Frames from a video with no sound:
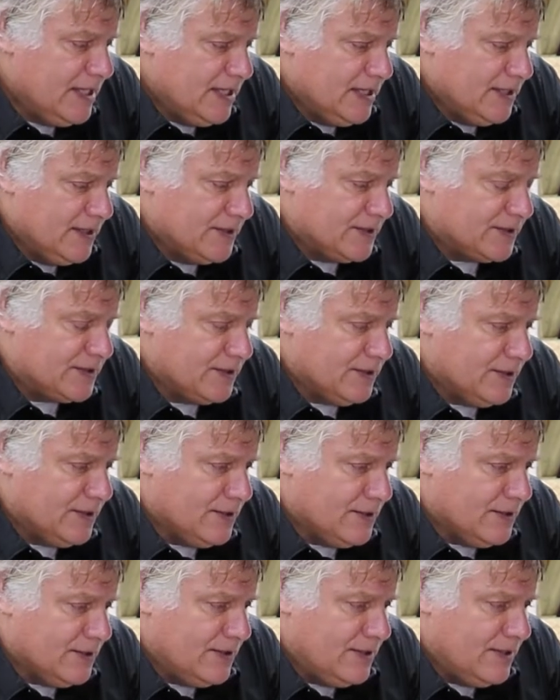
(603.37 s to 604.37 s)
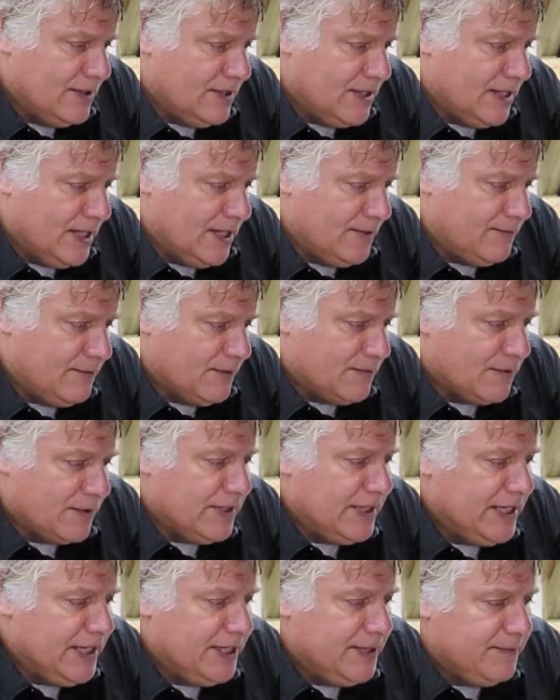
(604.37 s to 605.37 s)
So what we're
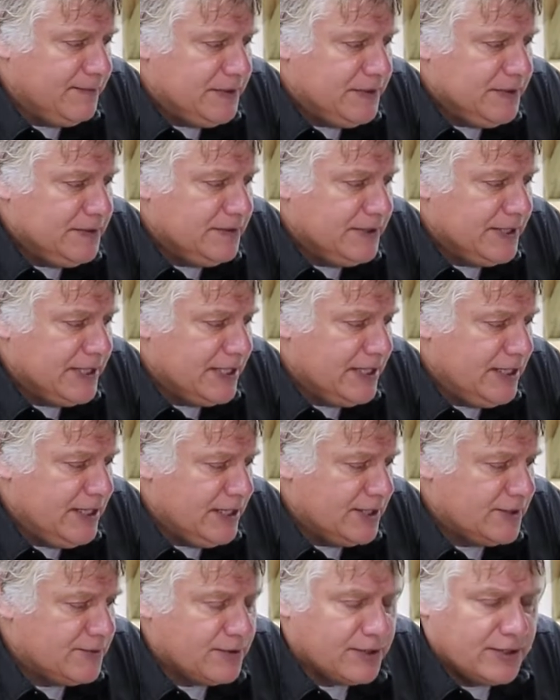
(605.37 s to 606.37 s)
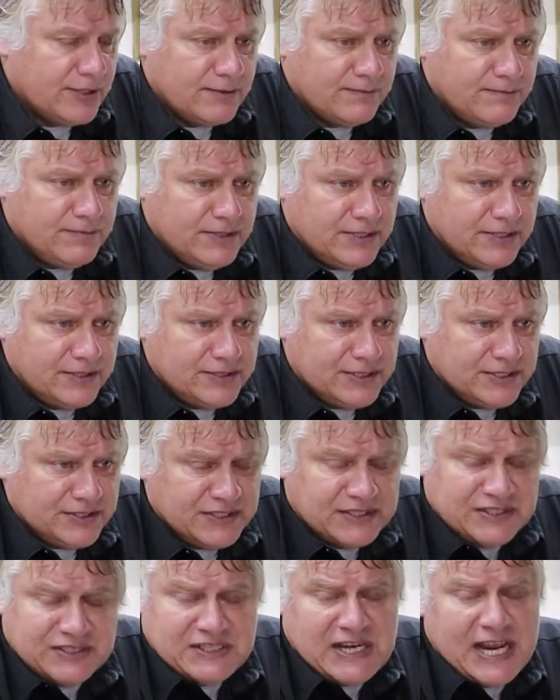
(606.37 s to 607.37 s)
going to end up doing is we're going to put just
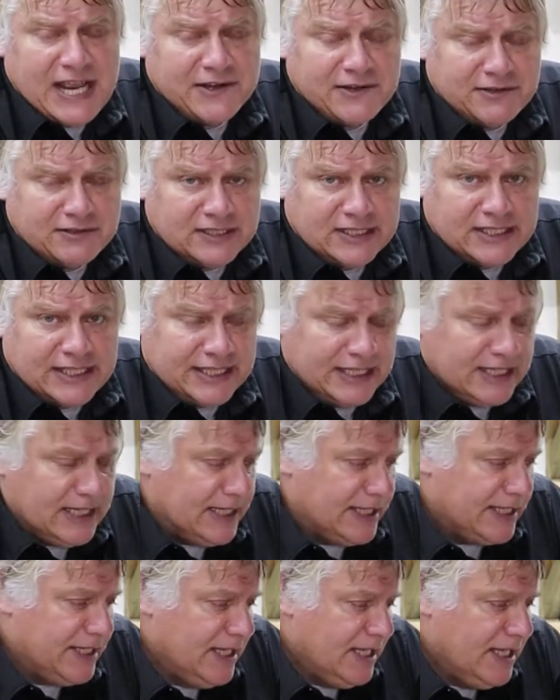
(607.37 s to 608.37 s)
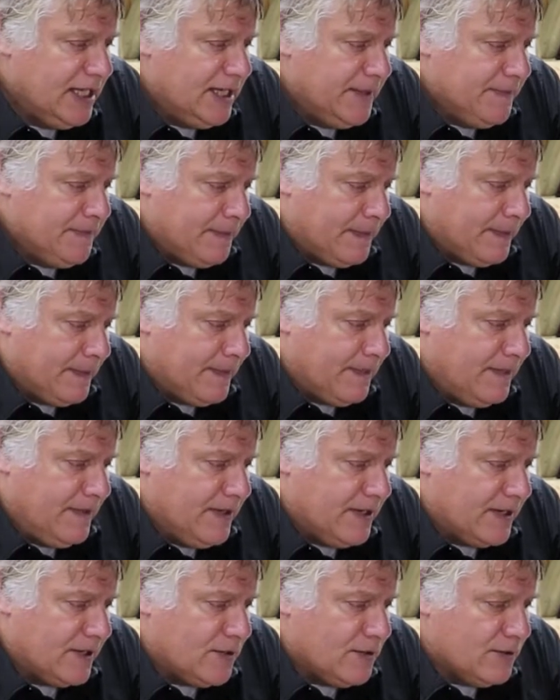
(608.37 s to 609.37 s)
the standard line on.
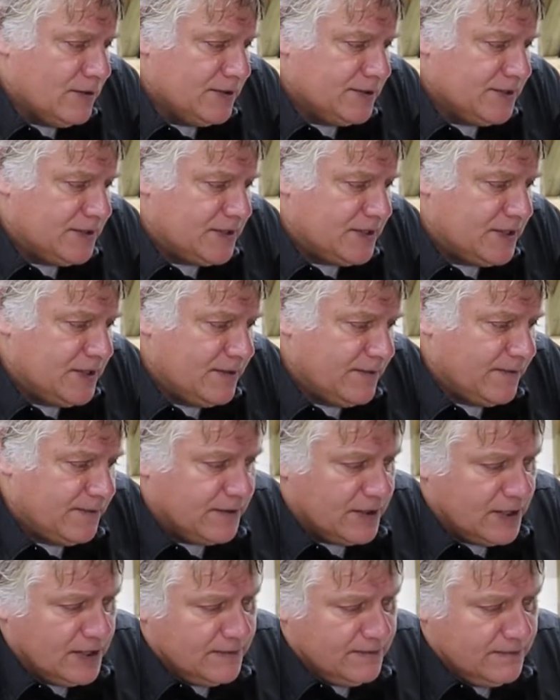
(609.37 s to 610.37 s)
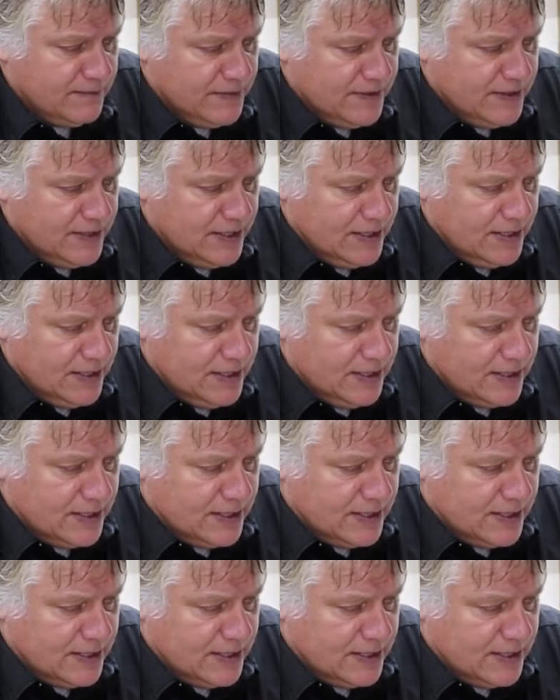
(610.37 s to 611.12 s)
that goes from the